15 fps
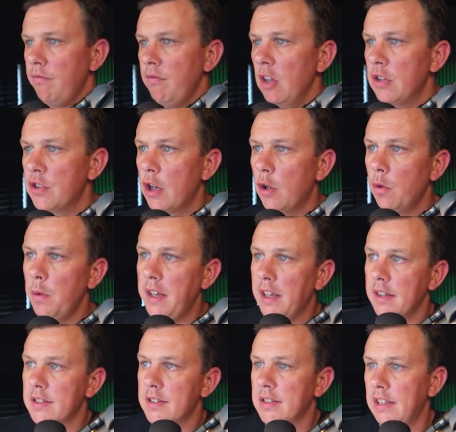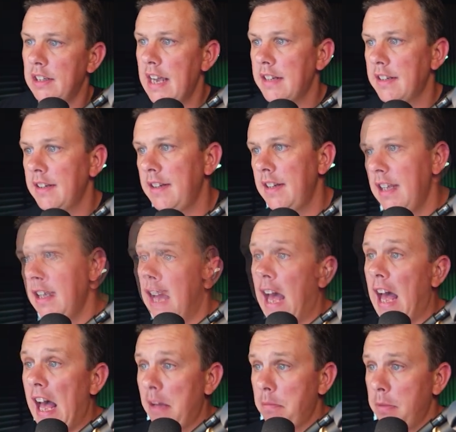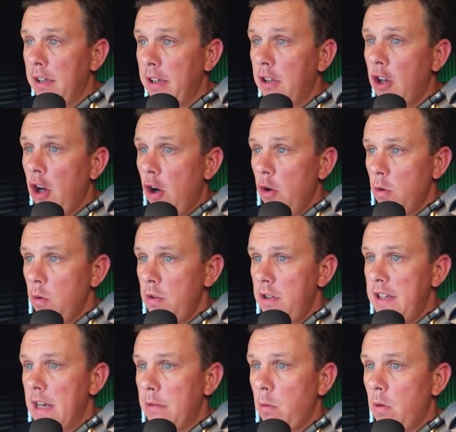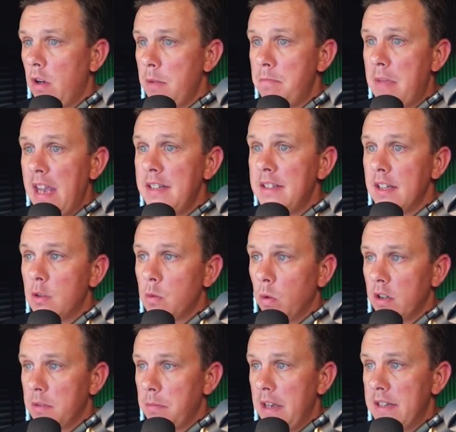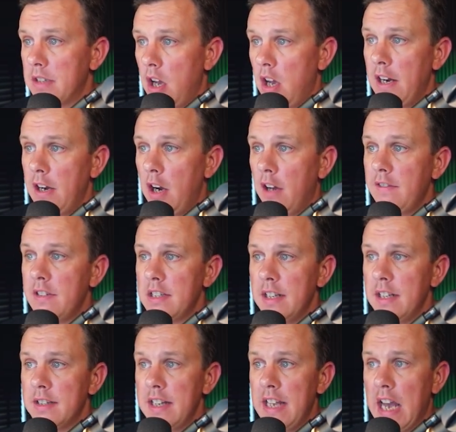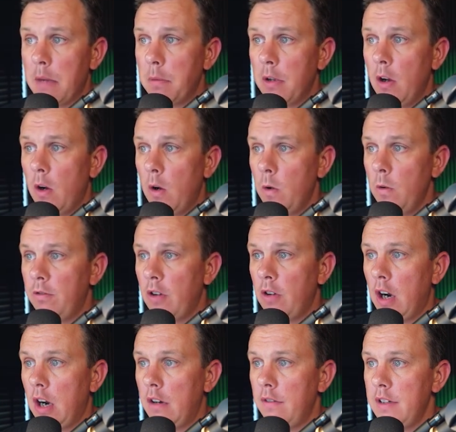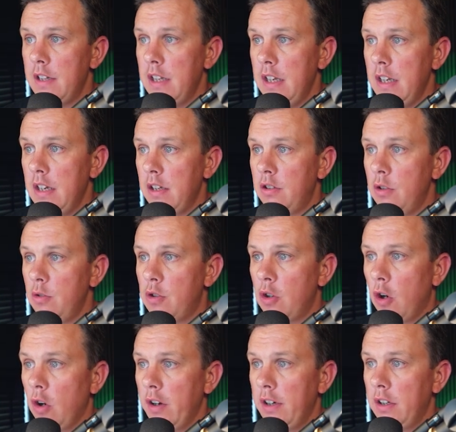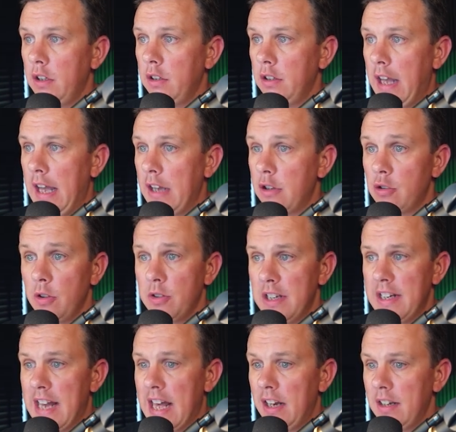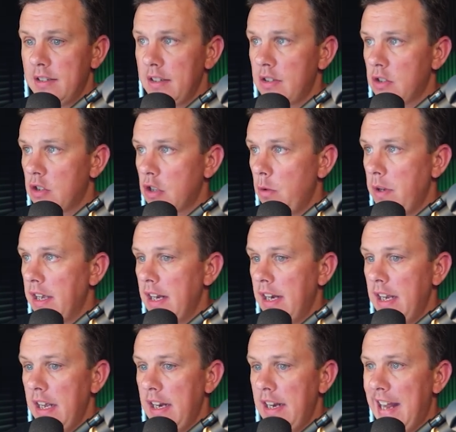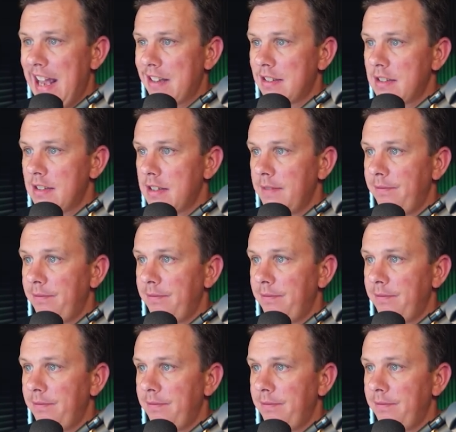So we can select the app code that we want to base this workspace on. And obviously it's the app code from the tutorial uh, truss analysis. So we can hit next